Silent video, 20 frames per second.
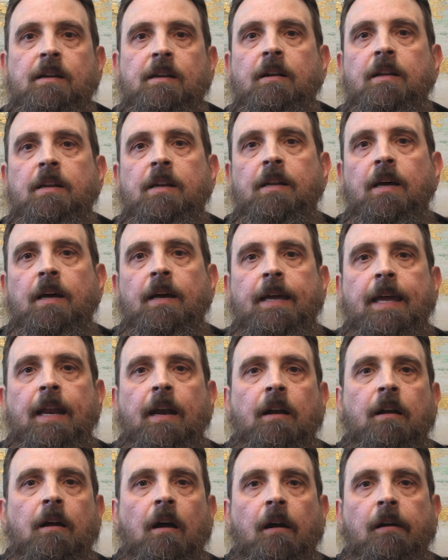started
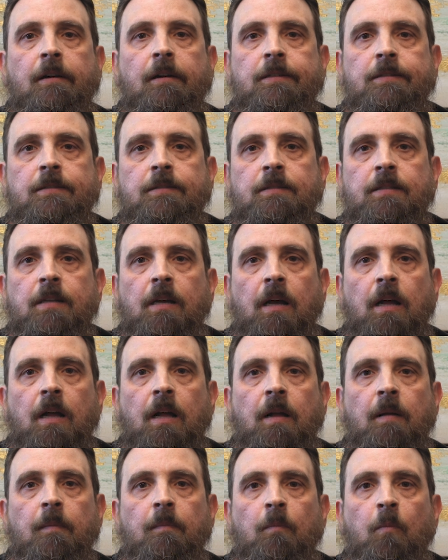kindergarten,
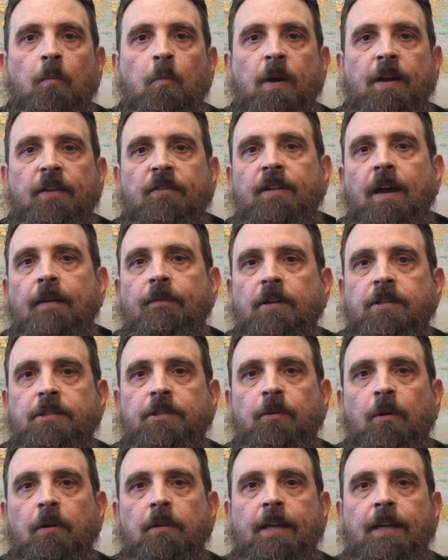we discovered
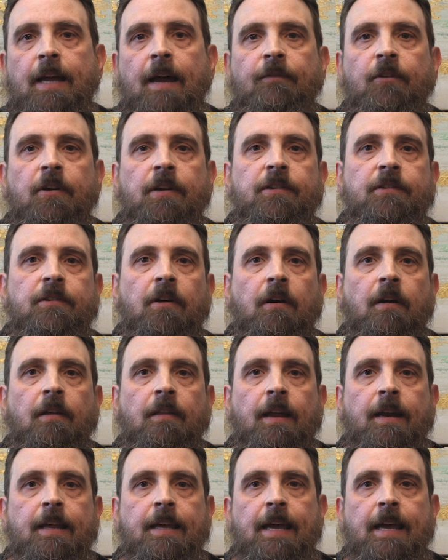shortly after he started
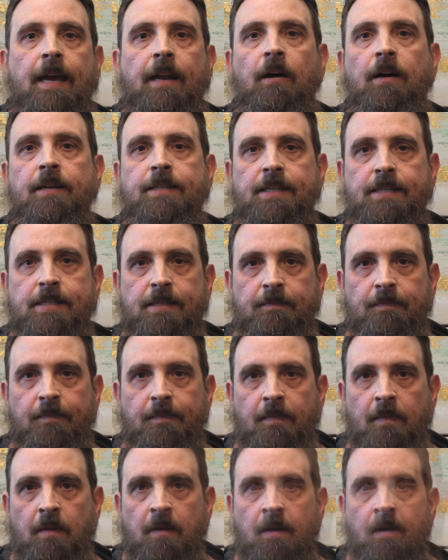that he had
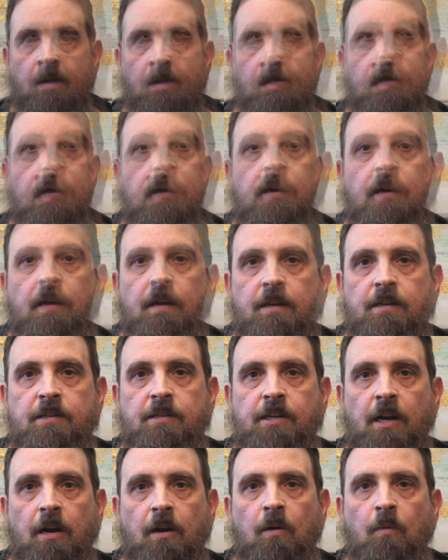autism.
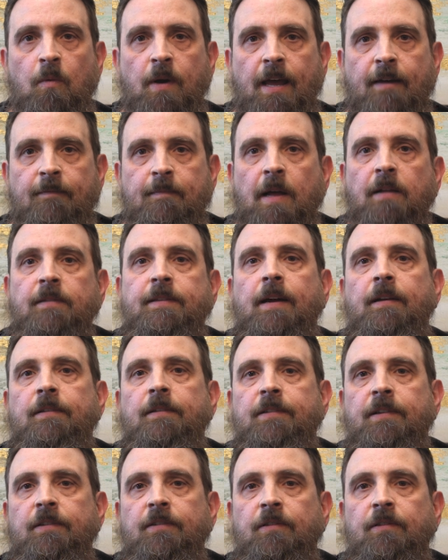Jericho would have meltdowns